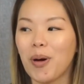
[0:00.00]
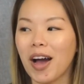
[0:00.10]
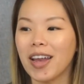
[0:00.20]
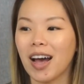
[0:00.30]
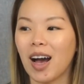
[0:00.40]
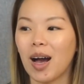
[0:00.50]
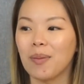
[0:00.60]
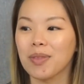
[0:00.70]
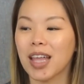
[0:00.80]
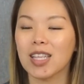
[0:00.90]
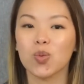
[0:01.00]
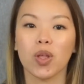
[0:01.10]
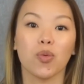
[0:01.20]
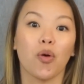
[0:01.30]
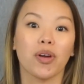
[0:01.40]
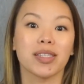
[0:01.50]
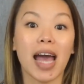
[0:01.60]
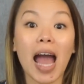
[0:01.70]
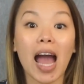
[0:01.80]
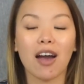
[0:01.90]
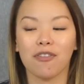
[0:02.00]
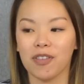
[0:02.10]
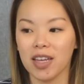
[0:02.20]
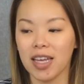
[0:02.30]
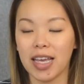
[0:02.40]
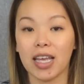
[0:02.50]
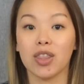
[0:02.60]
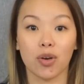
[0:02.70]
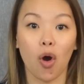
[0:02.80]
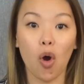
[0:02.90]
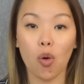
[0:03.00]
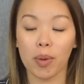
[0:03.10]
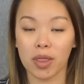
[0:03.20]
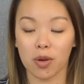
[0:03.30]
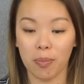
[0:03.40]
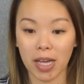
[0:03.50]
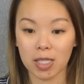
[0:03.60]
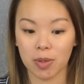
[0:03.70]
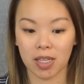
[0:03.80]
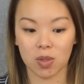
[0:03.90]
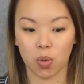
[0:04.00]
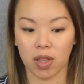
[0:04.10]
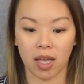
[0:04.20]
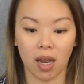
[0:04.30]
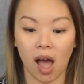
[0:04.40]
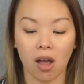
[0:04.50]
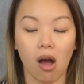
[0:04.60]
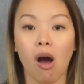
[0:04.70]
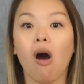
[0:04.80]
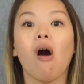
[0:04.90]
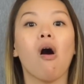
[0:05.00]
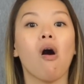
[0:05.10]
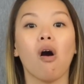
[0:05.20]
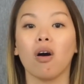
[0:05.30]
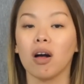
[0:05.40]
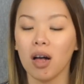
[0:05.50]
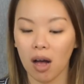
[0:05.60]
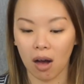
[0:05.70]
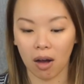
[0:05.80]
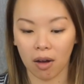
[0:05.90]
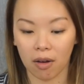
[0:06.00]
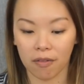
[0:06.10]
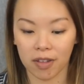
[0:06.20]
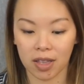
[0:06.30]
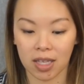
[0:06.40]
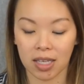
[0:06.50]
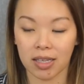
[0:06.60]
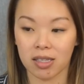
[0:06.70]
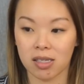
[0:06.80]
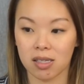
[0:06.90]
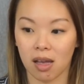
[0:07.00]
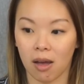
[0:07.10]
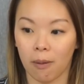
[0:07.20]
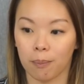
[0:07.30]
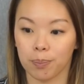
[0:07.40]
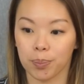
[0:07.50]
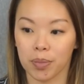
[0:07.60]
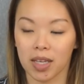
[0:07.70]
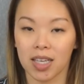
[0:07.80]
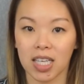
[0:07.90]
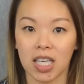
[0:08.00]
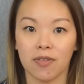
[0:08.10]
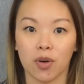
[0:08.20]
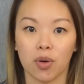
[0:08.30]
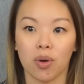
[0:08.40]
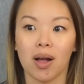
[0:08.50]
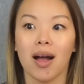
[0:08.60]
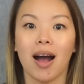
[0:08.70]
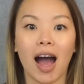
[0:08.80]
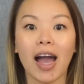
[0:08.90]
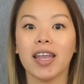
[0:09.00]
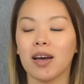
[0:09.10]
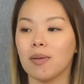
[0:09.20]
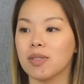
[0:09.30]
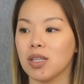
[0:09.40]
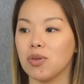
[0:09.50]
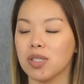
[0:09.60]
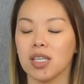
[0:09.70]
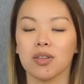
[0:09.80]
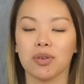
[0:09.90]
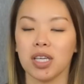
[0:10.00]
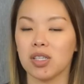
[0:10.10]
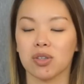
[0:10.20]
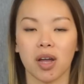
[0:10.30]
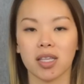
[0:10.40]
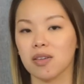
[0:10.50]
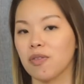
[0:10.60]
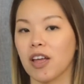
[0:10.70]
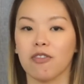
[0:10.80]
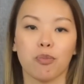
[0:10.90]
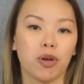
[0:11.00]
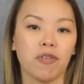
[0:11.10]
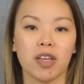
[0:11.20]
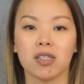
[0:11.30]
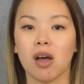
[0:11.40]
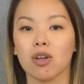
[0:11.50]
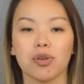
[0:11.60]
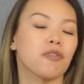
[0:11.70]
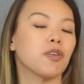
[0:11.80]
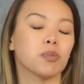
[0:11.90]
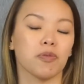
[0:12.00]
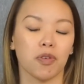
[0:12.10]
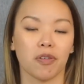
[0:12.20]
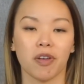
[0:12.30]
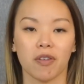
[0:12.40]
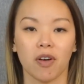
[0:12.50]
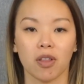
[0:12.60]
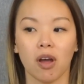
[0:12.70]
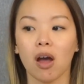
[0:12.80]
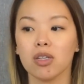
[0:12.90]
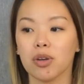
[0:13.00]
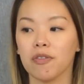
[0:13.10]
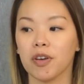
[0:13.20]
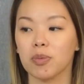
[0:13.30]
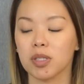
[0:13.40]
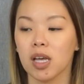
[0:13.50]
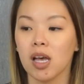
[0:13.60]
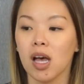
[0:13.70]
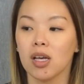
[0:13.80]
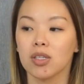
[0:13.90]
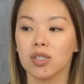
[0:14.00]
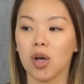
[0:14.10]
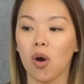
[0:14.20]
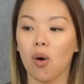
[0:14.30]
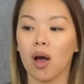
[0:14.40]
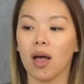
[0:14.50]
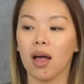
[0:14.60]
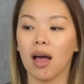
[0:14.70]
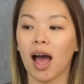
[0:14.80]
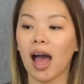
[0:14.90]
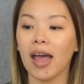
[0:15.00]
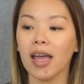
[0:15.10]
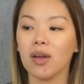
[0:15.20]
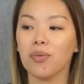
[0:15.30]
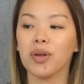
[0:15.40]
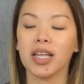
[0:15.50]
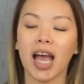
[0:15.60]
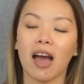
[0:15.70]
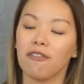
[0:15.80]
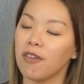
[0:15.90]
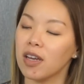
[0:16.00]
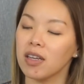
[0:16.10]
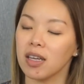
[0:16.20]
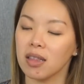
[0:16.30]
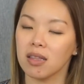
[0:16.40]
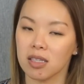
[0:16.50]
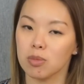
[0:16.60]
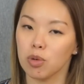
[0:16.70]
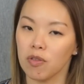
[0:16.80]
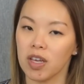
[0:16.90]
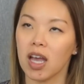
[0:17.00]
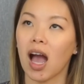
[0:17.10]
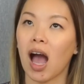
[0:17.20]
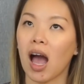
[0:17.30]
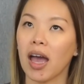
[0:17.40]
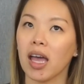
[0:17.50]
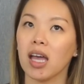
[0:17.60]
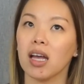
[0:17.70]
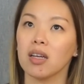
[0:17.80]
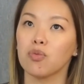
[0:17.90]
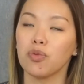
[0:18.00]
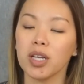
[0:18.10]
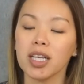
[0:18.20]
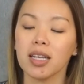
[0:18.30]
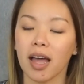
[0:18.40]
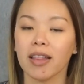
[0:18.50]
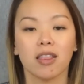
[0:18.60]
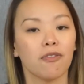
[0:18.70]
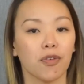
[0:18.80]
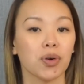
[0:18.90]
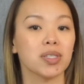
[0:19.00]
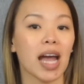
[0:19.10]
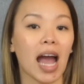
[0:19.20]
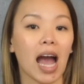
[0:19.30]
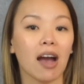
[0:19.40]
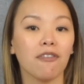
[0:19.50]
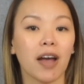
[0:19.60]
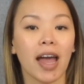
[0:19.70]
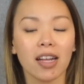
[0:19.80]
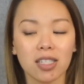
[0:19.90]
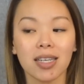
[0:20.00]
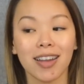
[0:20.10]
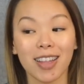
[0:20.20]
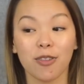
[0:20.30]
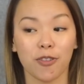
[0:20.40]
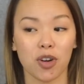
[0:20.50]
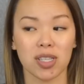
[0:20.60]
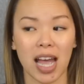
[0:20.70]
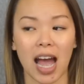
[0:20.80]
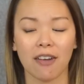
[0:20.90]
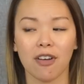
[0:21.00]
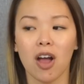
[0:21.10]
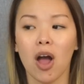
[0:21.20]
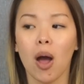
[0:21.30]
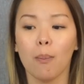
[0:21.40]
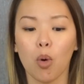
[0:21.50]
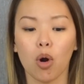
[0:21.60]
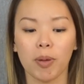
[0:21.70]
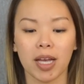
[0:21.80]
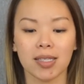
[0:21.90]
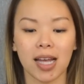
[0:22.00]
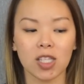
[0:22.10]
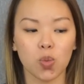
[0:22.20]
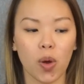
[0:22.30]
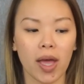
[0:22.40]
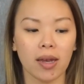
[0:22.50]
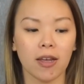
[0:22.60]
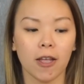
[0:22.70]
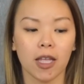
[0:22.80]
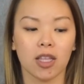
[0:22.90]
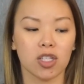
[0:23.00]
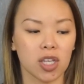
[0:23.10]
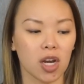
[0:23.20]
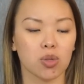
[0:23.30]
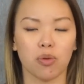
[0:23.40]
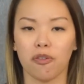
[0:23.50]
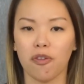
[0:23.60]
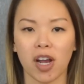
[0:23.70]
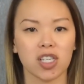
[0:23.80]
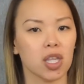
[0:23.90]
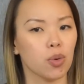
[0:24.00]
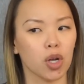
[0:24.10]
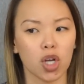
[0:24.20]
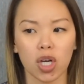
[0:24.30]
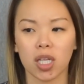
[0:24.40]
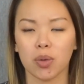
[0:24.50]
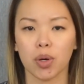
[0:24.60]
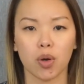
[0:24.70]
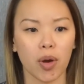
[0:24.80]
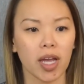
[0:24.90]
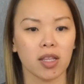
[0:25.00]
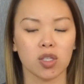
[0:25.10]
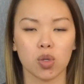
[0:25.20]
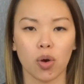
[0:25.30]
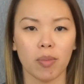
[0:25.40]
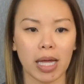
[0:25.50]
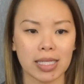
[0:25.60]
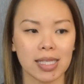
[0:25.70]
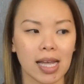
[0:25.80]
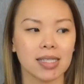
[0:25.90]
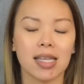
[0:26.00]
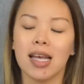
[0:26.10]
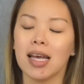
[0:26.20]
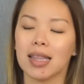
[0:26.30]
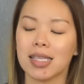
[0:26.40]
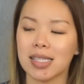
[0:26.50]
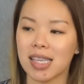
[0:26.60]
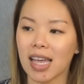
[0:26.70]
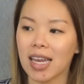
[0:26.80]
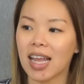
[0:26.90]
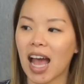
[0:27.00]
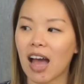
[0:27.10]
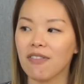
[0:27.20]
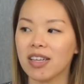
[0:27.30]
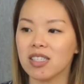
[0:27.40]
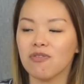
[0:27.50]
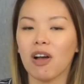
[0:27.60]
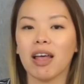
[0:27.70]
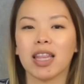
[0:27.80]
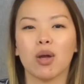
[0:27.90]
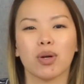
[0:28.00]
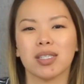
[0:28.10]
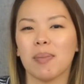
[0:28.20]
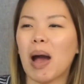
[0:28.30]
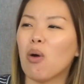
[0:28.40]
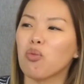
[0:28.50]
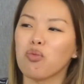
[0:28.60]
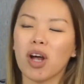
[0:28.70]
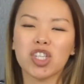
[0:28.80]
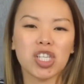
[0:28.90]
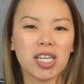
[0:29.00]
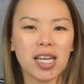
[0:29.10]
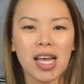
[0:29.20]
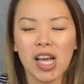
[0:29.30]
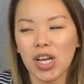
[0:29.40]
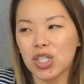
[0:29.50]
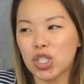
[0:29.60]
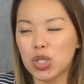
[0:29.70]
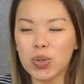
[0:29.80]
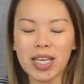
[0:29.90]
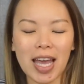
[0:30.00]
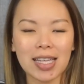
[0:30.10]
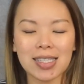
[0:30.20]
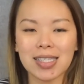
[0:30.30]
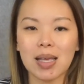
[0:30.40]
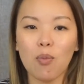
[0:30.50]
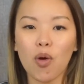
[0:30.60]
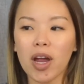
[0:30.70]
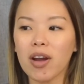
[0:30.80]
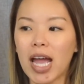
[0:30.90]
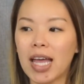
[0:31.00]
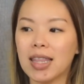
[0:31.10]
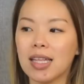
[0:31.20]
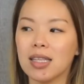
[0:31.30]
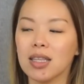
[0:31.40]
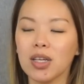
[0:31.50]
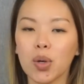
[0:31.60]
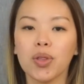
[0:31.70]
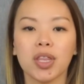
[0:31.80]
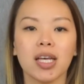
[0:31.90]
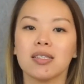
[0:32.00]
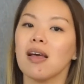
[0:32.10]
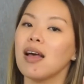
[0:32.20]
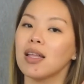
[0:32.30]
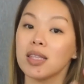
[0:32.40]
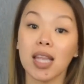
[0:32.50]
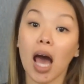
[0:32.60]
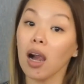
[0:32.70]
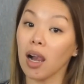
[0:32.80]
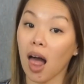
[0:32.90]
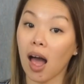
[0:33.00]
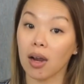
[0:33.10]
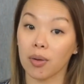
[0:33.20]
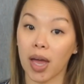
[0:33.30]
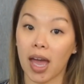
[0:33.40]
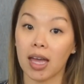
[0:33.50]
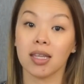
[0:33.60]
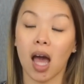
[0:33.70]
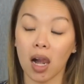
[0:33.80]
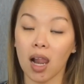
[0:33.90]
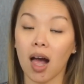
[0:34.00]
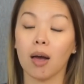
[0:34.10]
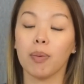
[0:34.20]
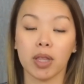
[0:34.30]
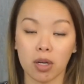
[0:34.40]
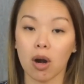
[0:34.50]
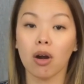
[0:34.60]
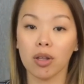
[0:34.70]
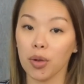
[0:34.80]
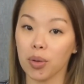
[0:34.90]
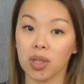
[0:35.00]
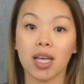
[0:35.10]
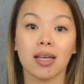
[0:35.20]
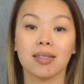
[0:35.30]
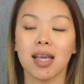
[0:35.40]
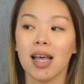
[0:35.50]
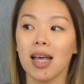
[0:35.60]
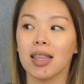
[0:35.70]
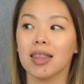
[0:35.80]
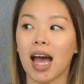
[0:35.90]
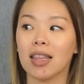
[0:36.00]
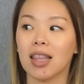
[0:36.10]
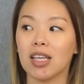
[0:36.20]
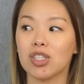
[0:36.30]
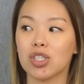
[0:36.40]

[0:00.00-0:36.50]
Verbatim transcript: but um, that's what the warrens have in their home in their basement it's where they lock all of these um, evil items and you'll see little Easter eggs of like from previous Conjuring films if you're a fan of all the Conjuring films. So I really had fun in this movie. I really liked the first half. I actually liked the first half more because that's when the scares were fresh. They were good. They were great. The story made sense. The second half, I just felt like they were somehow rushing to get somewhere and then little things, not a lot, okay? Not a lot, but there are little things that they